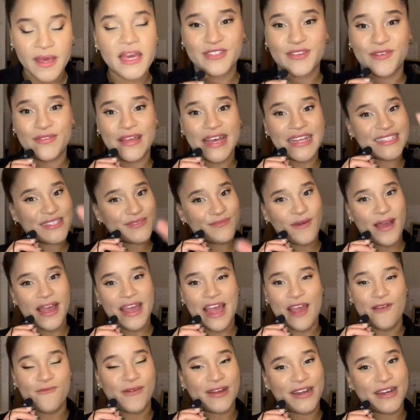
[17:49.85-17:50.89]
So that's why
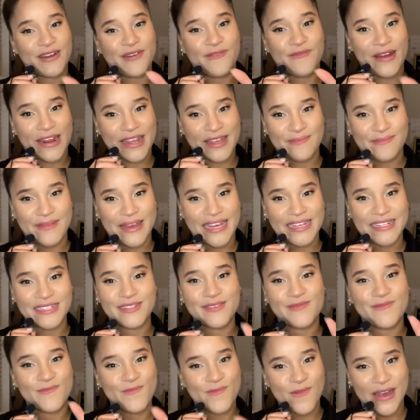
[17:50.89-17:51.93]
I wanted to recommend
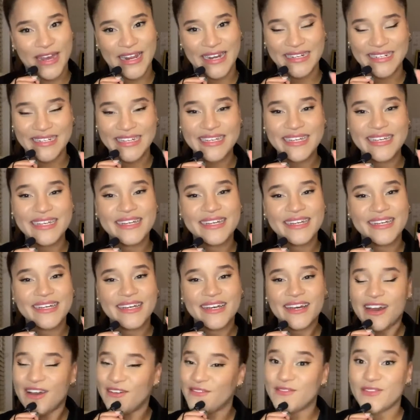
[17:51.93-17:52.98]
one
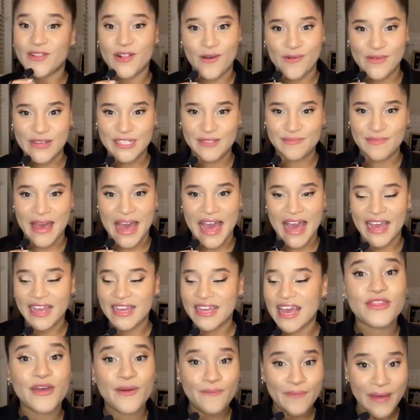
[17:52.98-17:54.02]
of Chloe's bag.
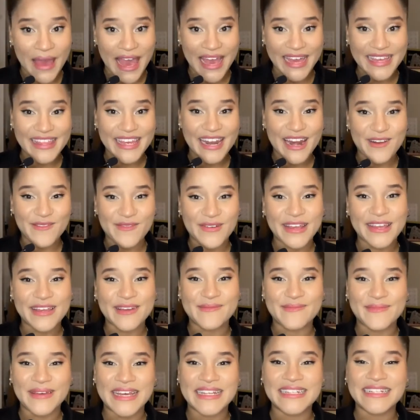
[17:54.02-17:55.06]
The bag that I
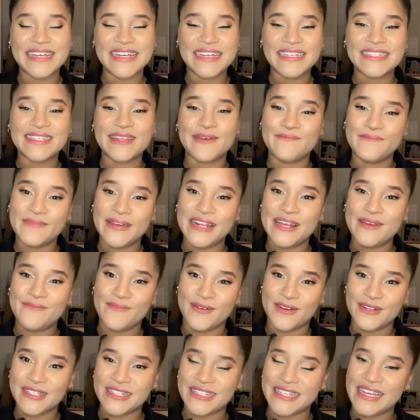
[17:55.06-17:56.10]
recommend is the Mini
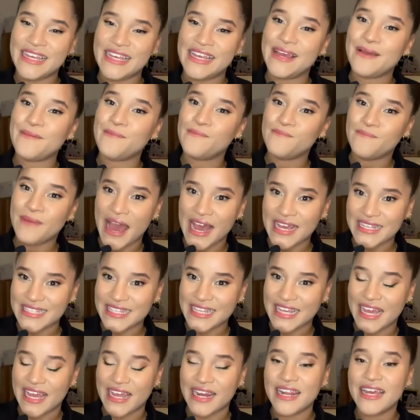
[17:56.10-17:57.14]
Marcy
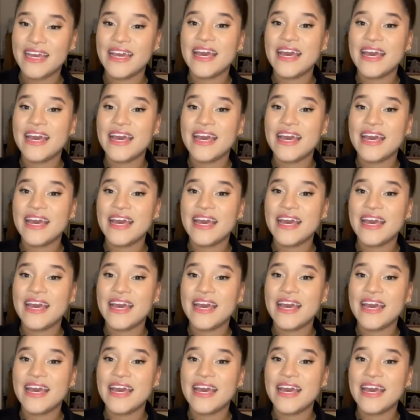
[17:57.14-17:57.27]
basket.